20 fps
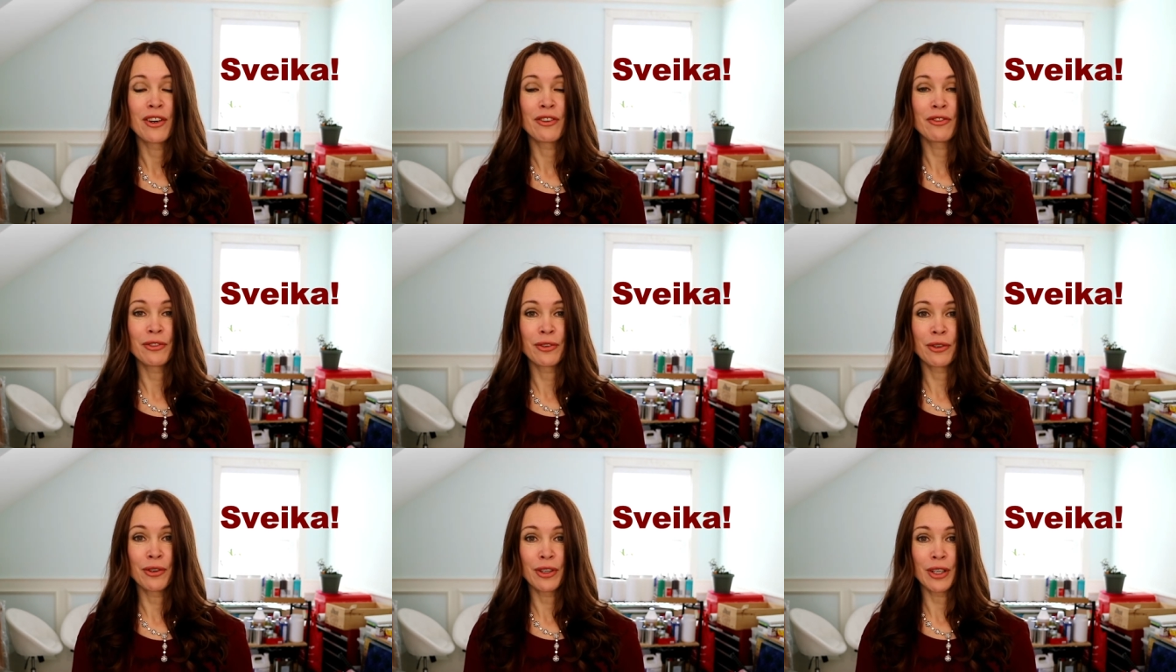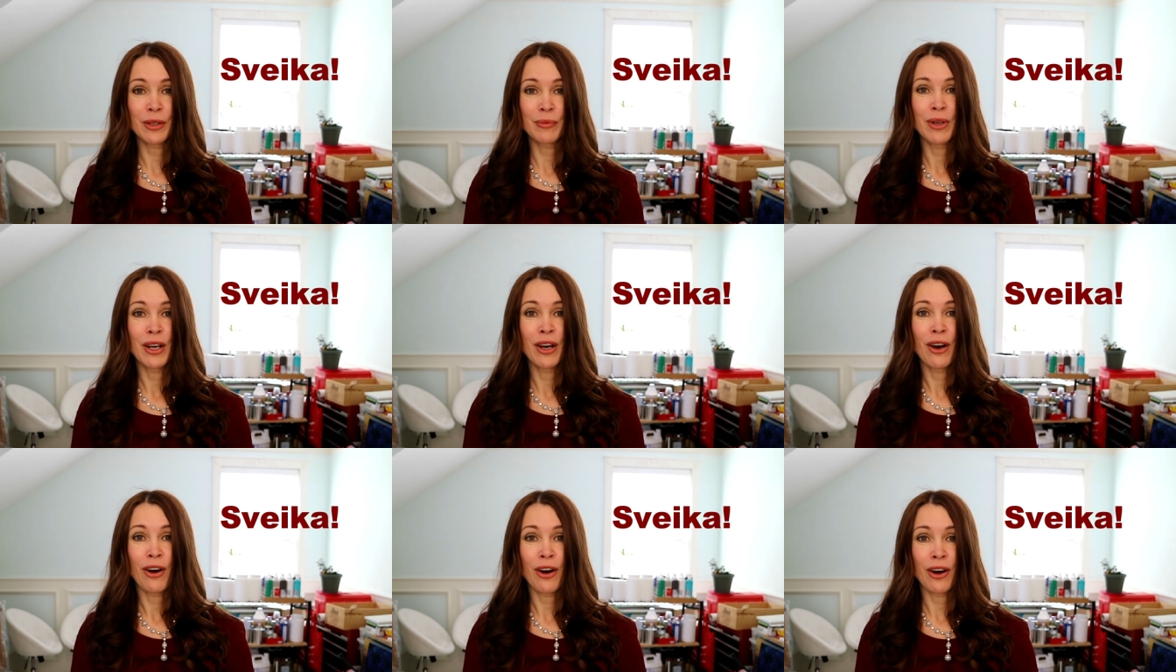
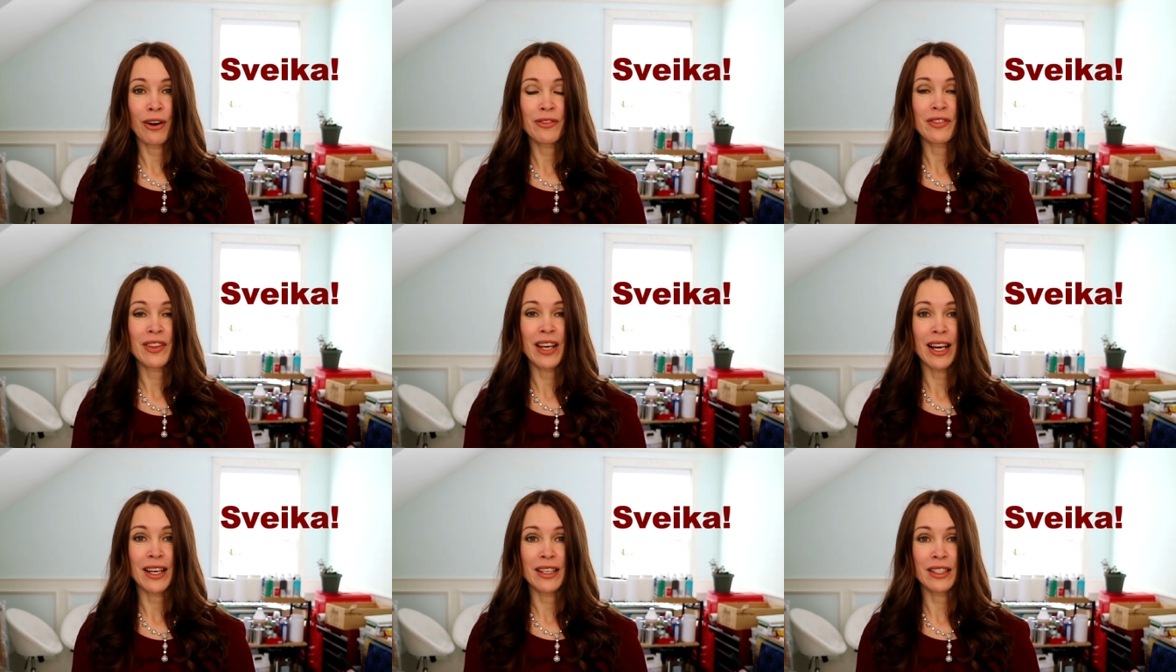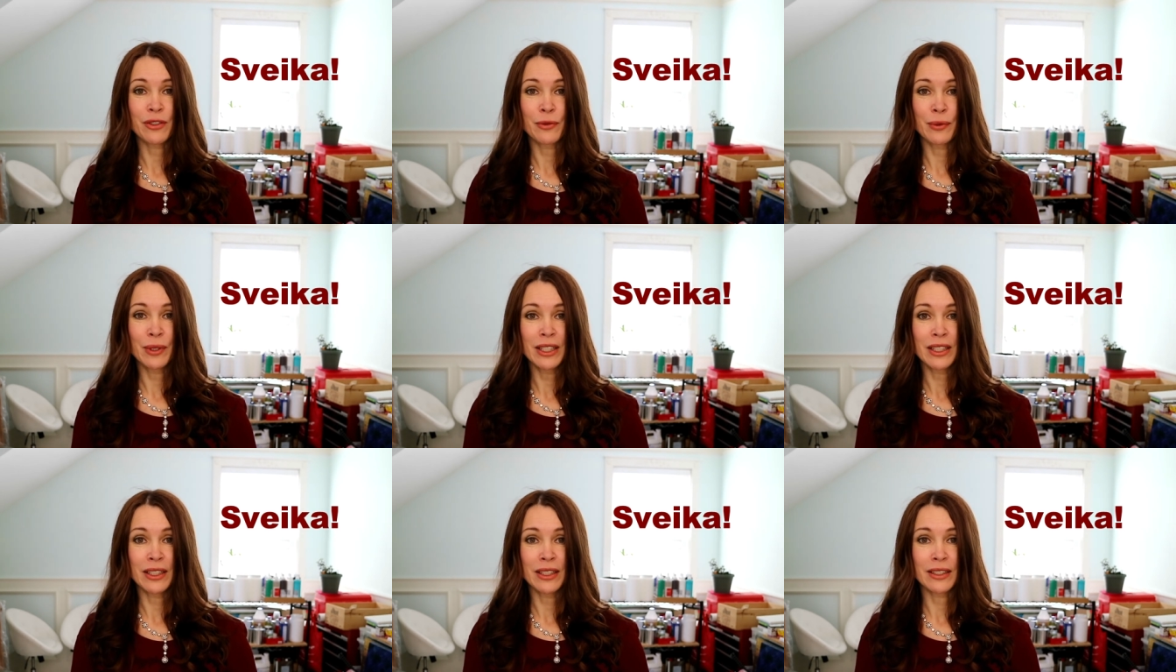form of that
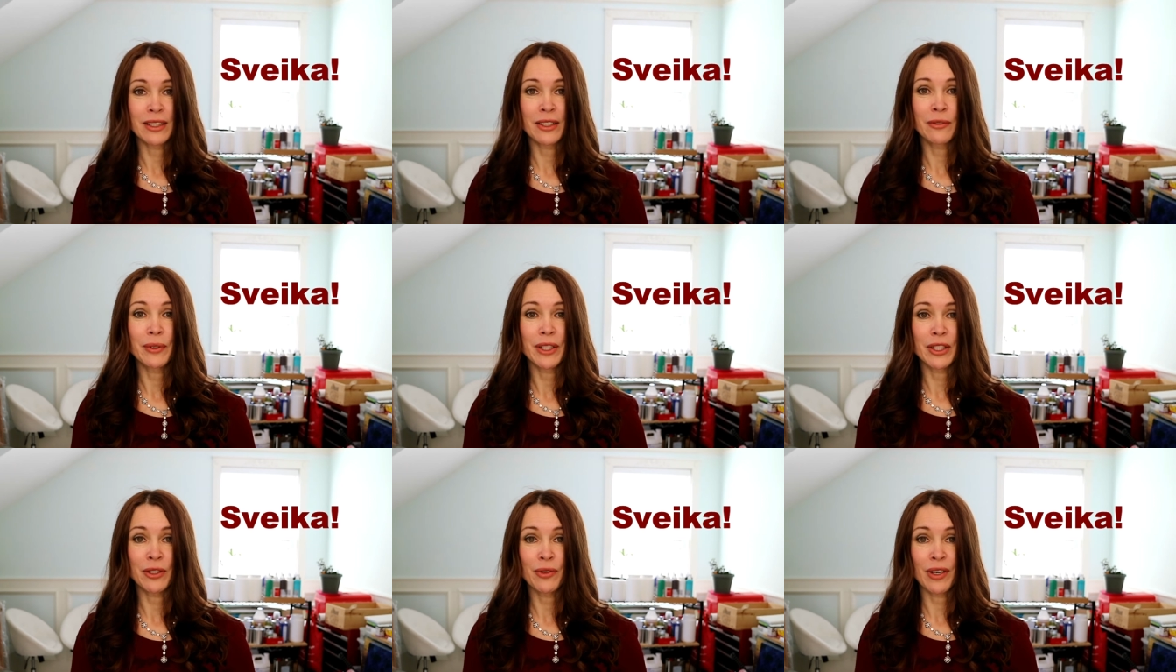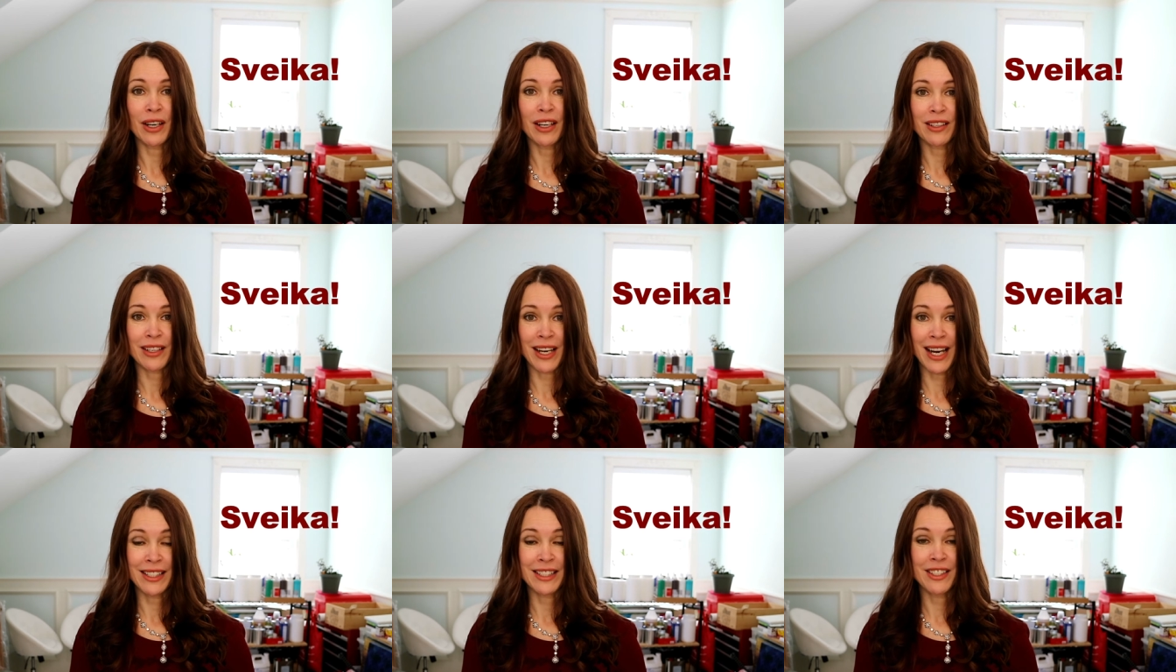word when you
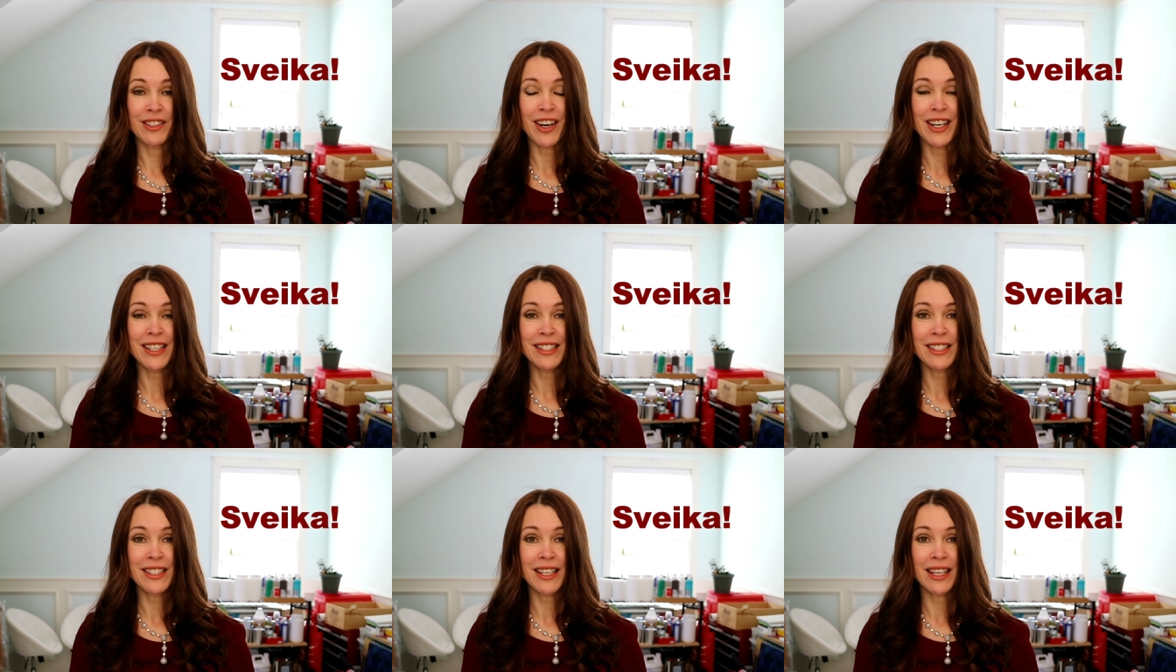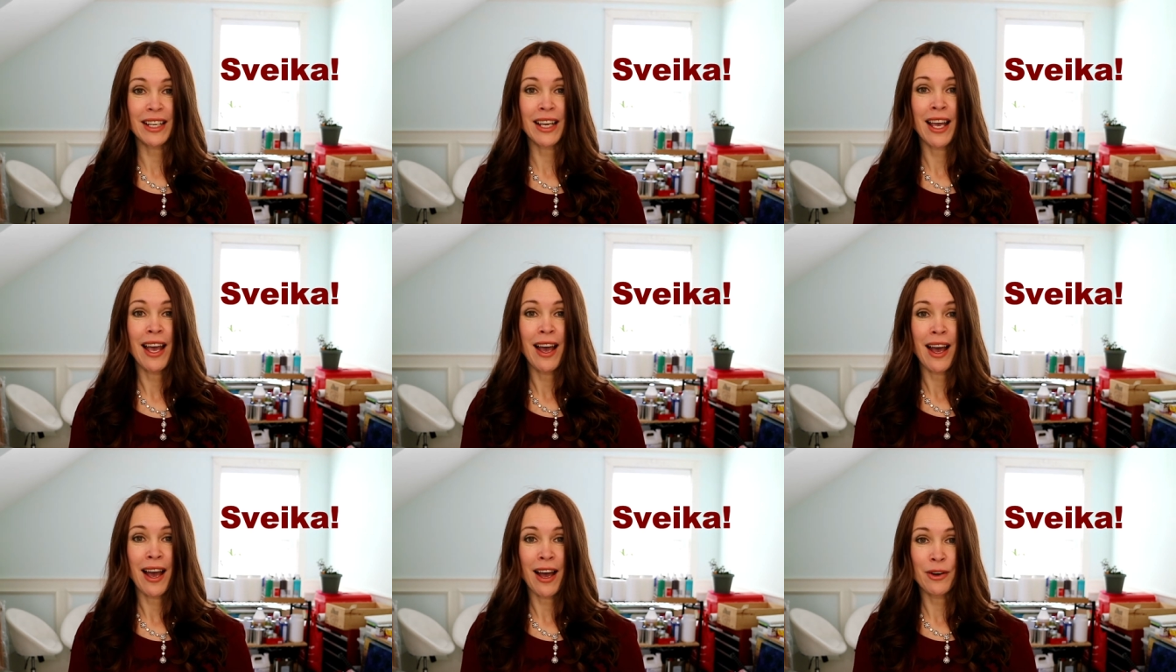are addressing
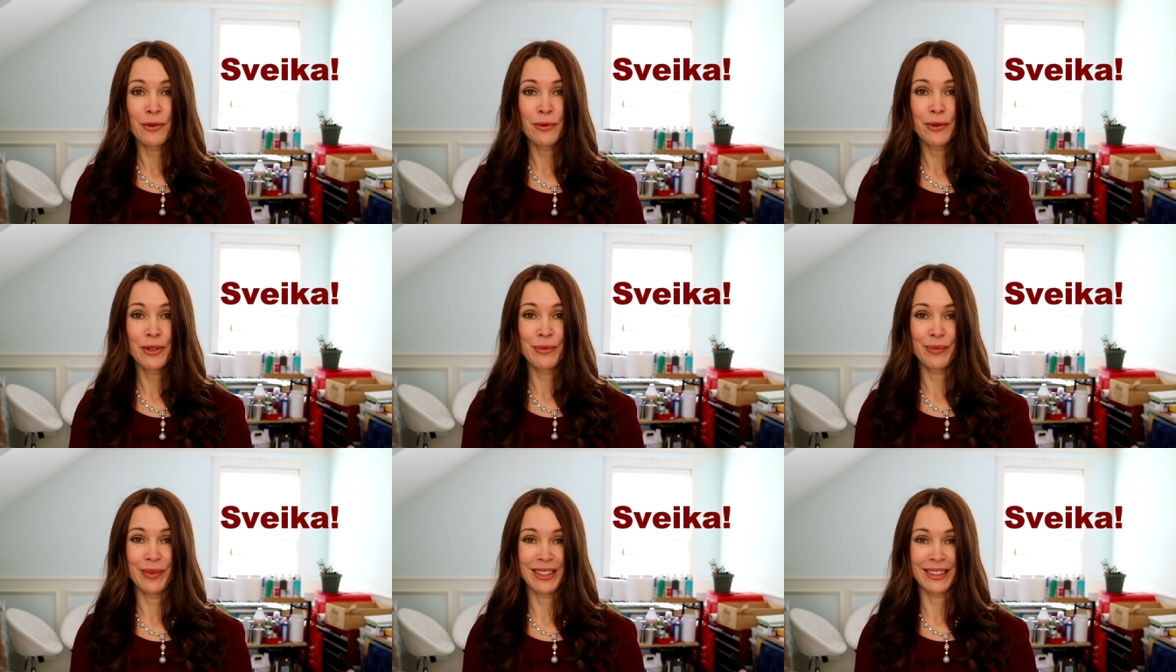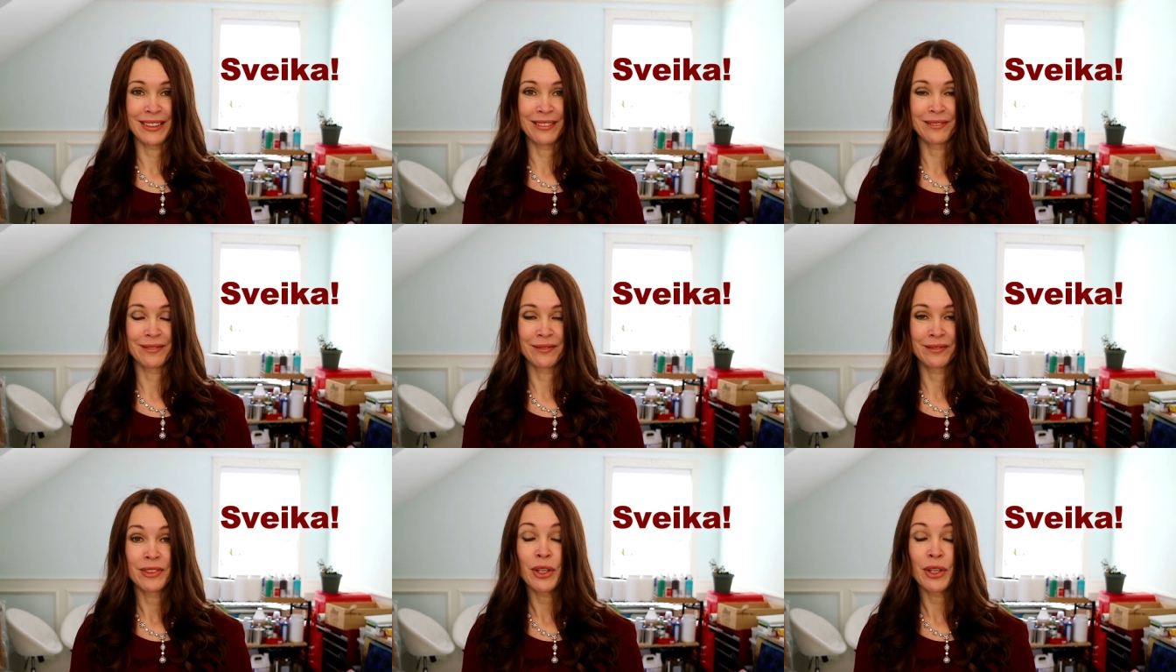a woman